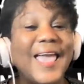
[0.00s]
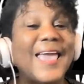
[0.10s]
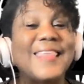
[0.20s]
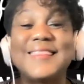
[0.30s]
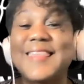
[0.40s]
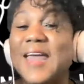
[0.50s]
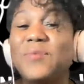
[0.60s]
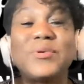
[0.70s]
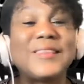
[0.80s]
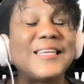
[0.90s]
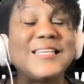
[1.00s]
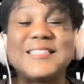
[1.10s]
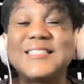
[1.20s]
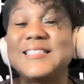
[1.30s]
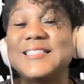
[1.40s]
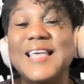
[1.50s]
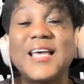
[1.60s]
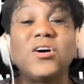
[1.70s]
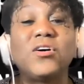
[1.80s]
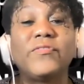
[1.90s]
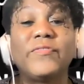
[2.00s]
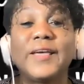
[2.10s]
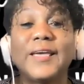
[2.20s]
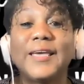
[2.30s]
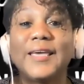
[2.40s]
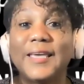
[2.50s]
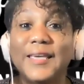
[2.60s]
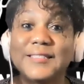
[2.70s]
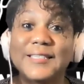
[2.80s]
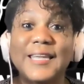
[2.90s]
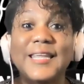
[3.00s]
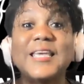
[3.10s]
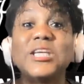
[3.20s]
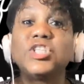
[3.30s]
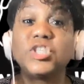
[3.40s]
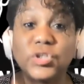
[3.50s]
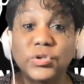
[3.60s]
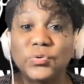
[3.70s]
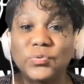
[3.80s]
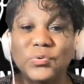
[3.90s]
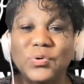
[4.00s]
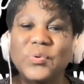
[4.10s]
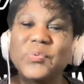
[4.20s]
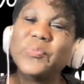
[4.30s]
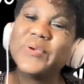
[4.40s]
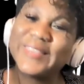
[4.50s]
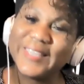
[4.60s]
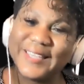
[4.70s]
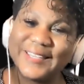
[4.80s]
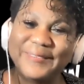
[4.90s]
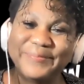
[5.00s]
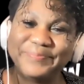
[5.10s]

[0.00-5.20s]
And that within itself is an issue within.